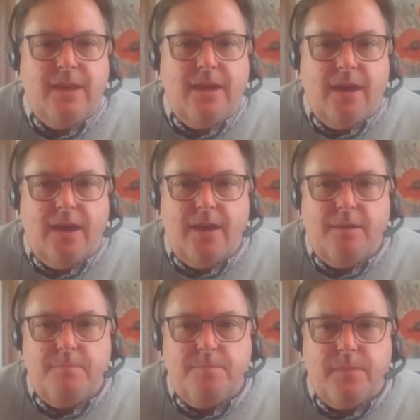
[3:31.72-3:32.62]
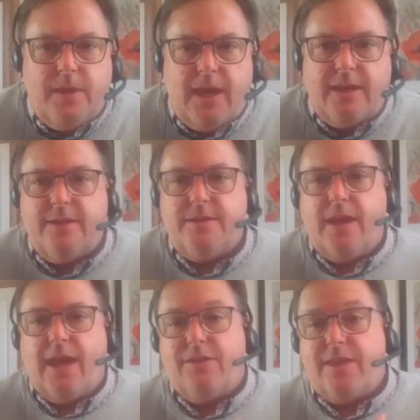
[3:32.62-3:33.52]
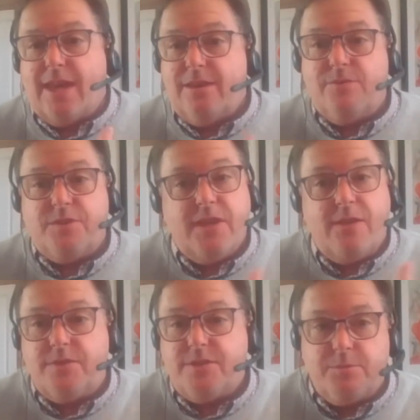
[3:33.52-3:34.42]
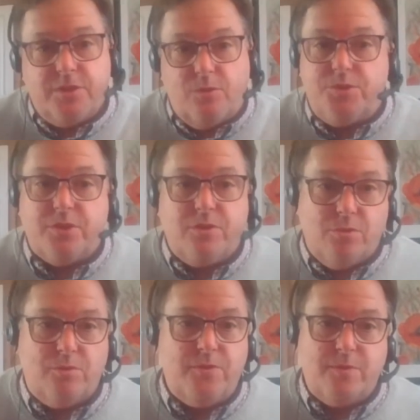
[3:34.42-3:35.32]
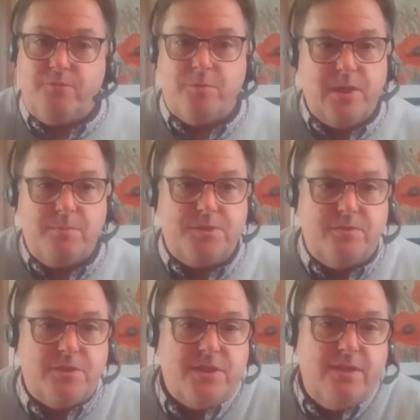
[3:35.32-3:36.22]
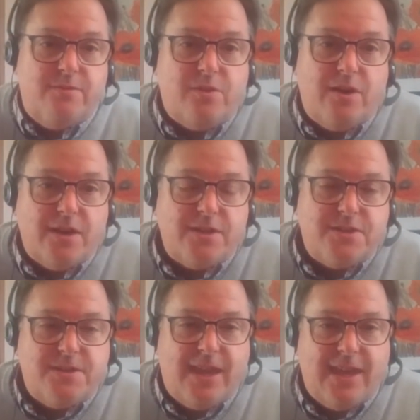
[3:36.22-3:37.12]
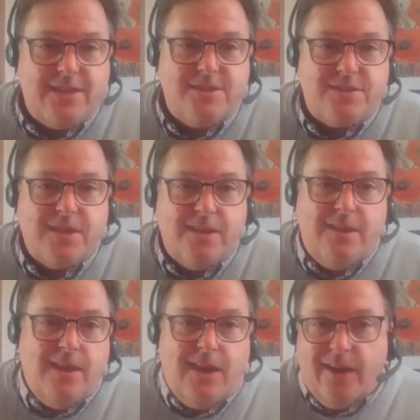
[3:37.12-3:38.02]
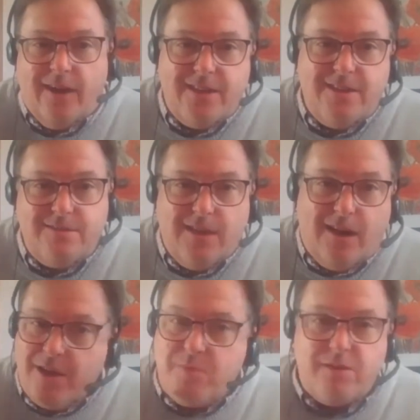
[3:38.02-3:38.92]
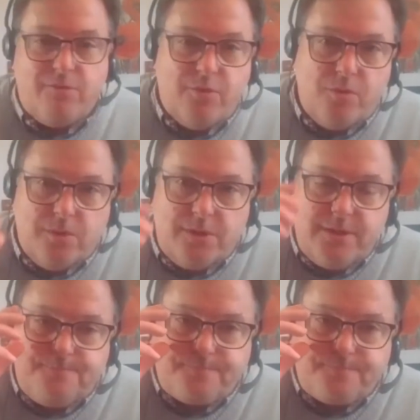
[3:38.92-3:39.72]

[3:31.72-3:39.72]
And at the end of the service, there was an altar call for people to receive Christ. And I went forward.